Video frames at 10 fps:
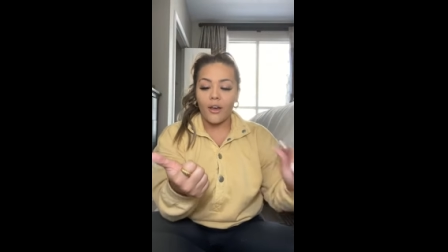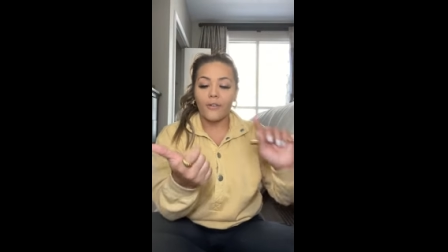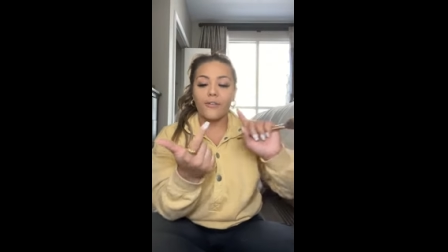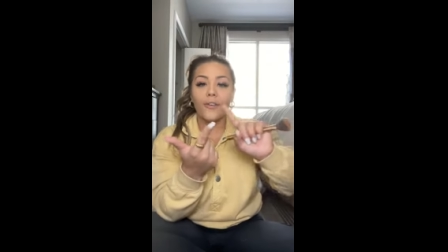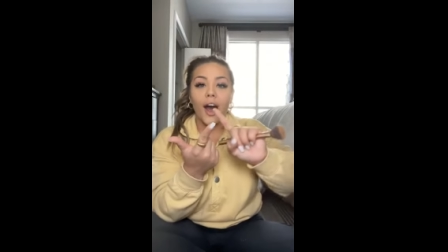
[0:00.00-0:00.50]

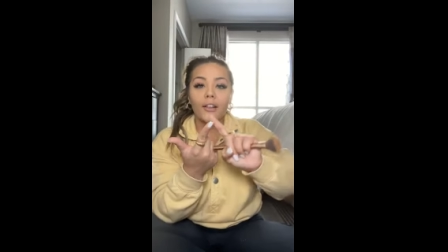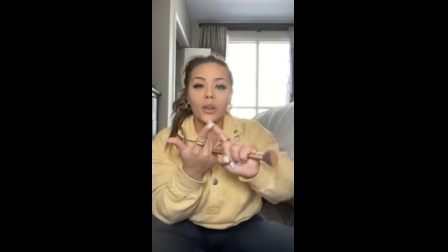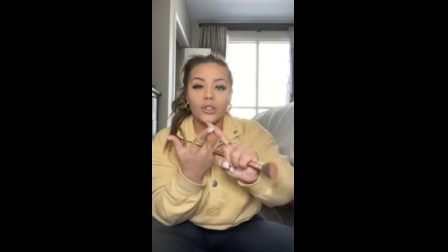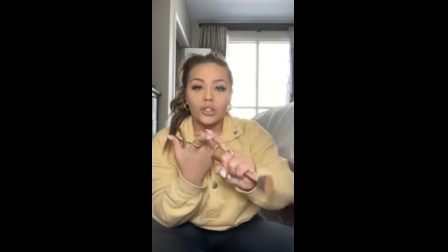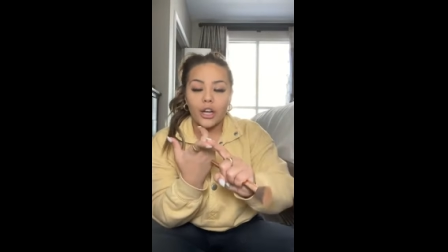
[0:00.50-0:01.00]

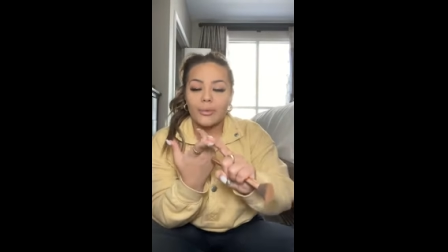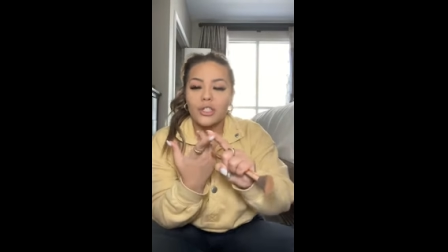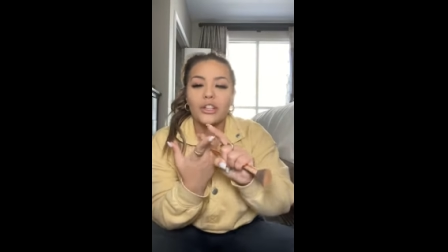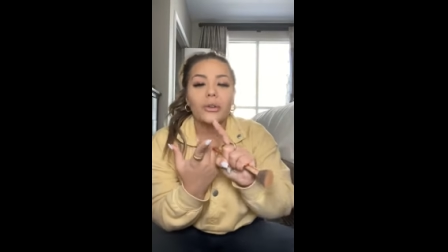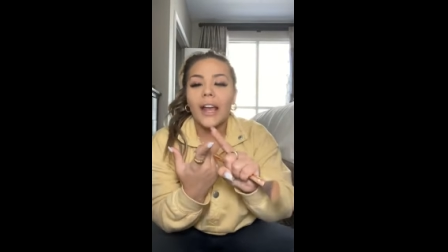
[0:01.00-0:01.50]
follow scripts.
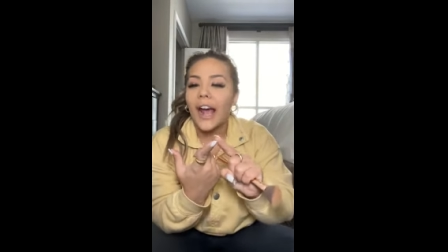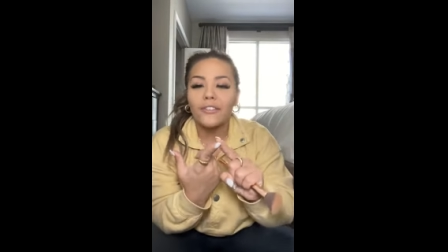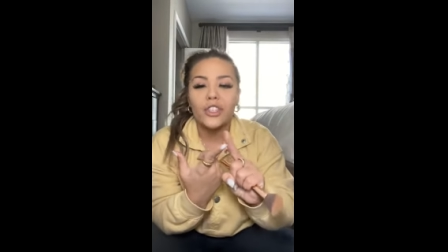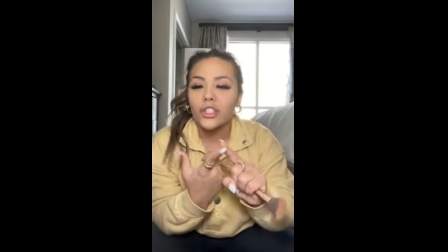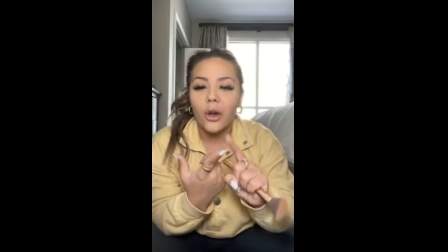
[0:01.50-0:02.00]
You don't have
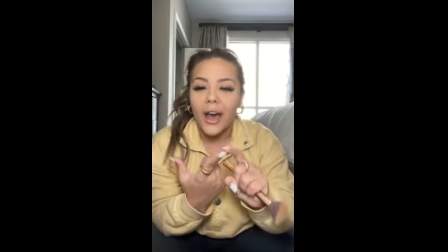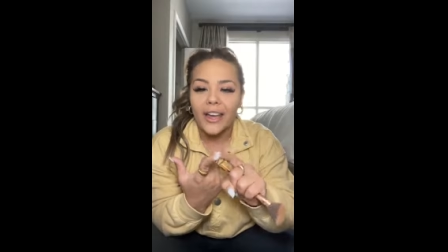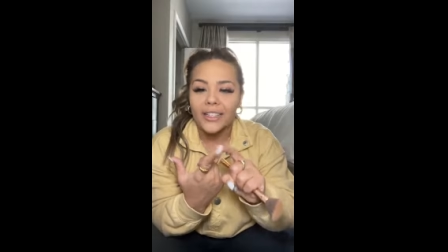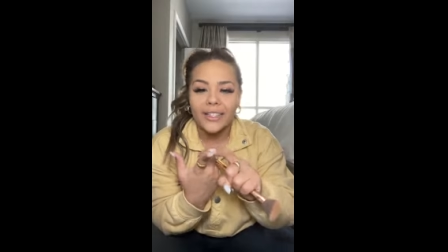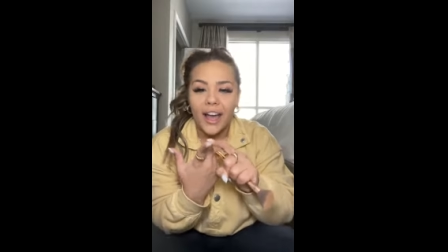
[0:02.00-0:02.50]
to know how
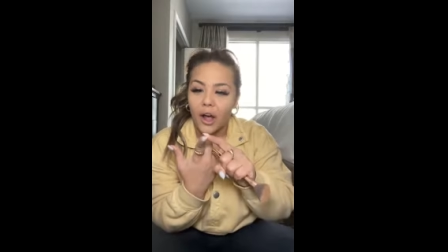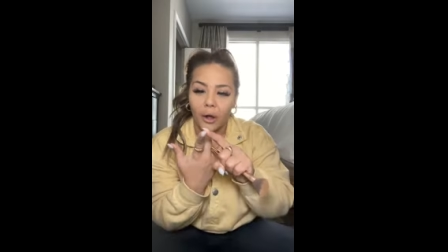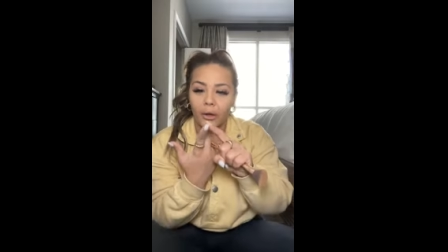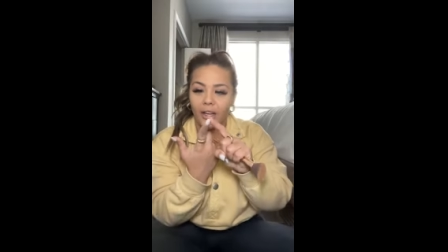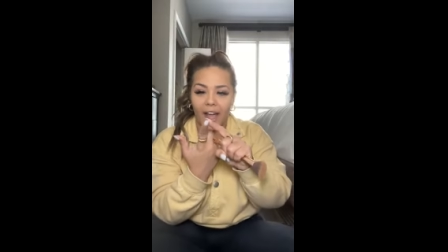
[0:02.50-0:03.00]
to
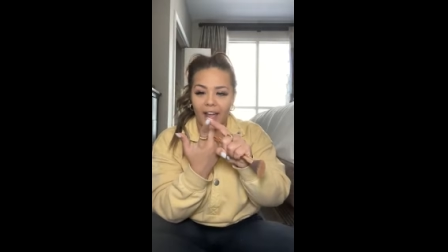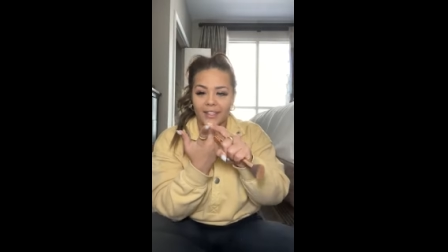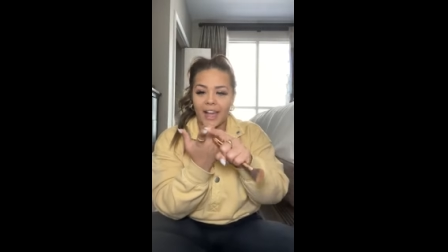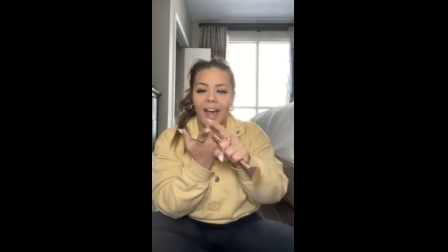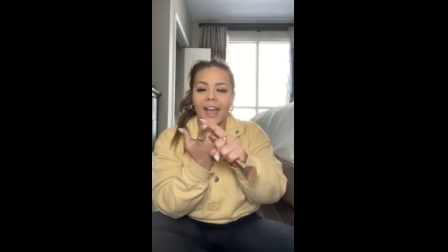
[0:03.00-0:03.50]
sell, guys.
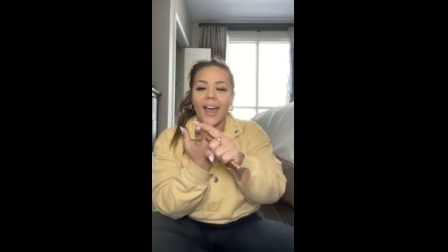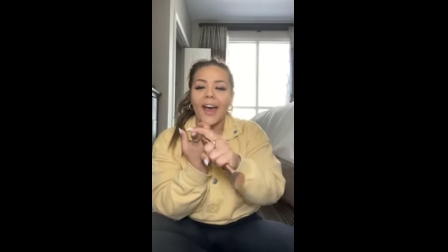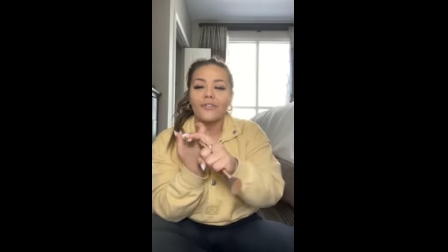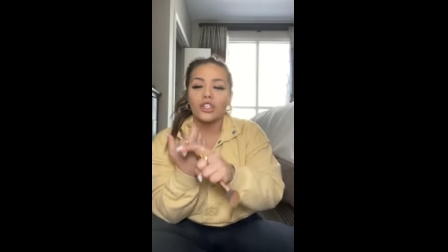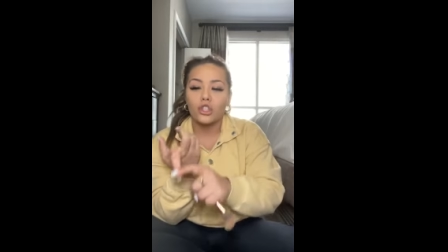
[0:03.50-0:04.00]
I
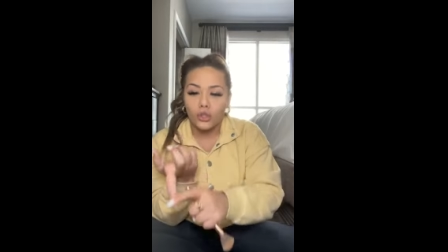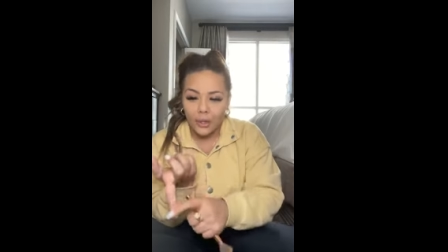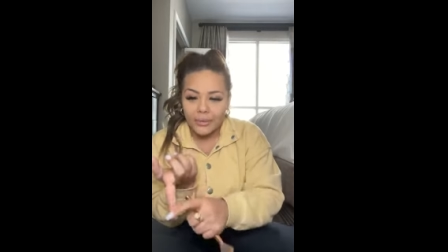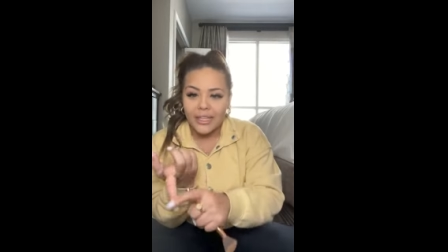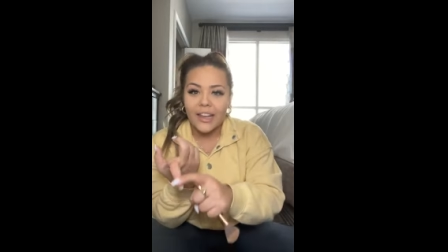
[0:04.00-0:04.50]
have
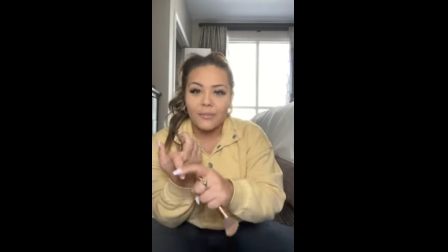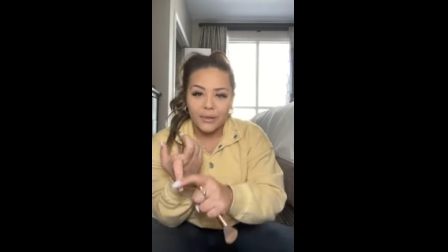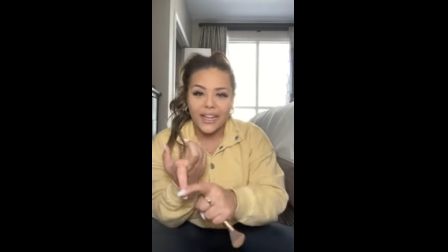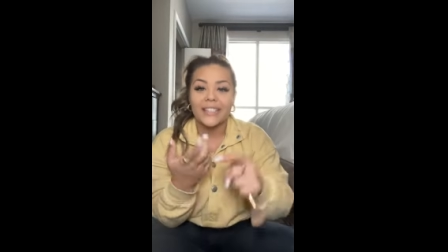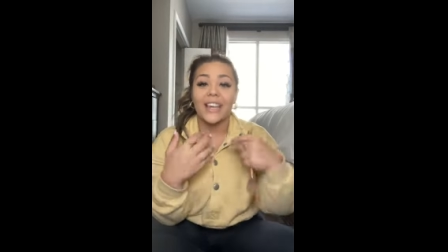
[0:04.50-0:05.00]
scripts in
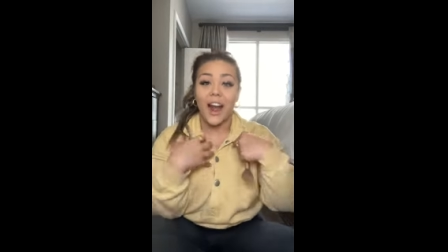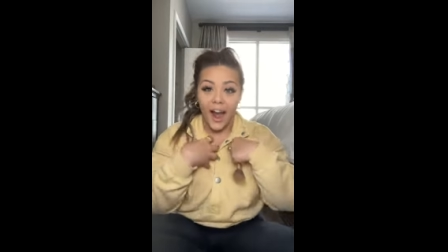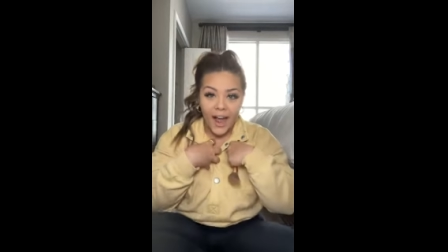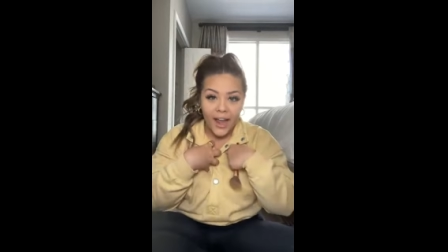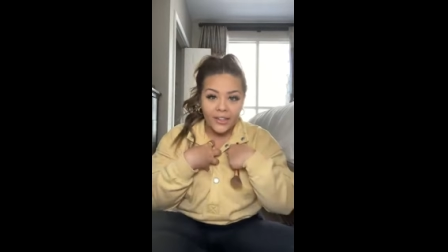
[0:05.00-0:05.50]
place that
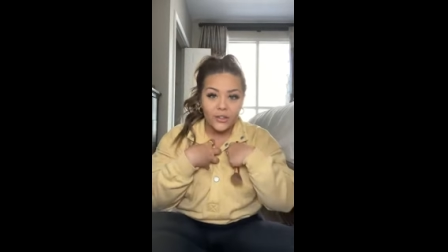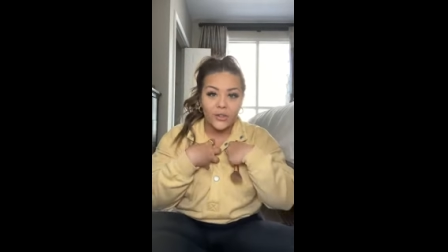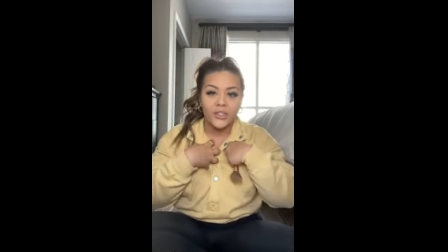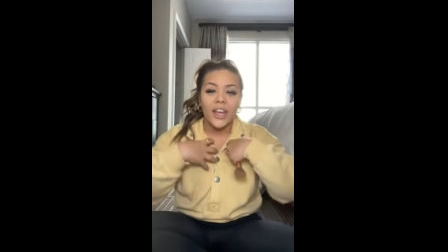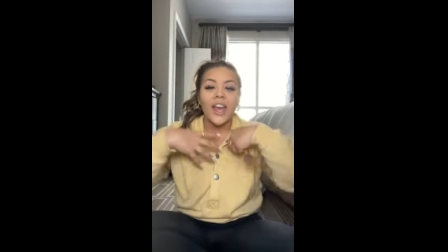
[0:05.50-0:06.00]
I
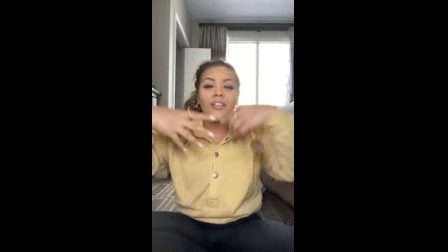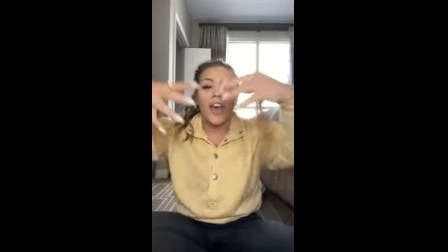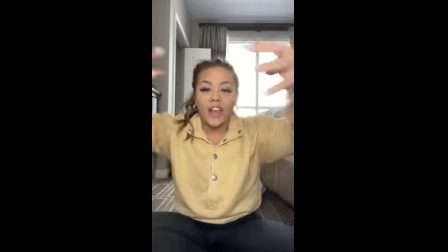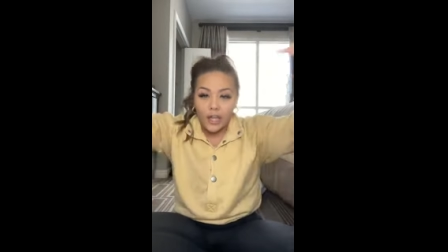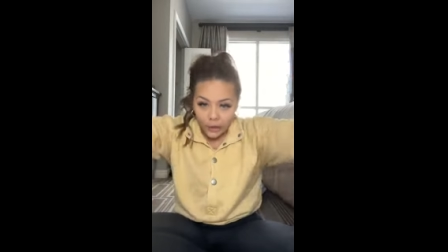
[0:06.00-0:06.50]
use
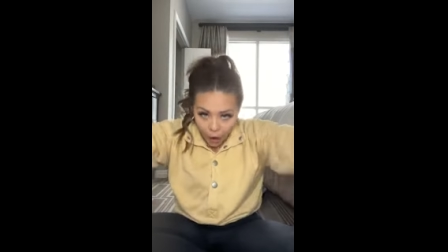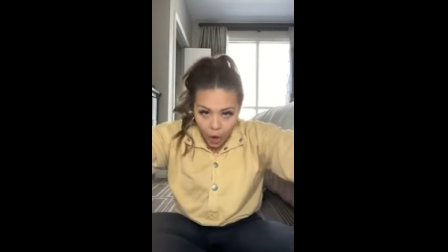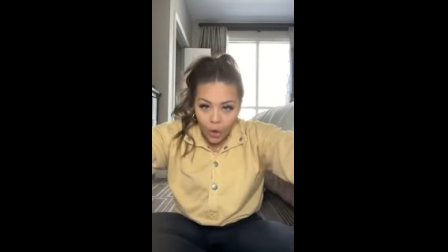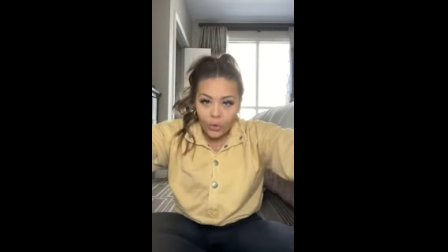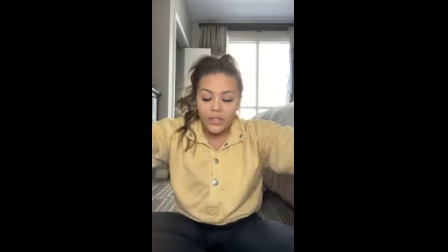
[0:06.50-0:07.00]
that
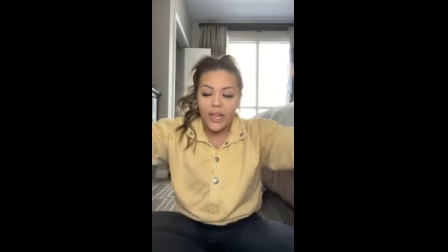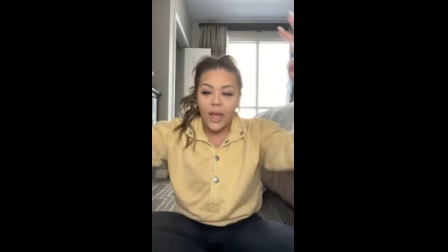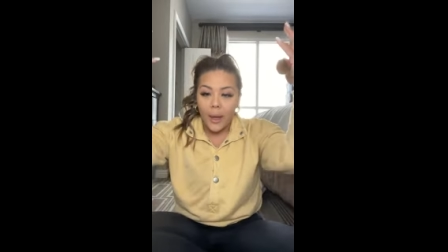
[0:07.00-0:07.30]
close